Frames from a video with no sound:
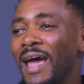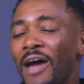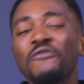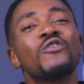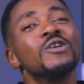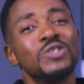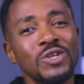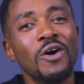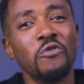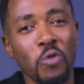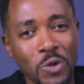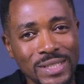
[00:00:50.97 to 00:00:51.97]
effrontery
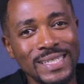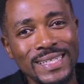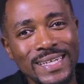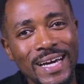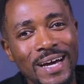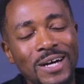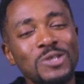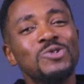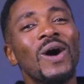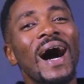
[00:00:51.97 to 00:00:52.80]
of Wosi to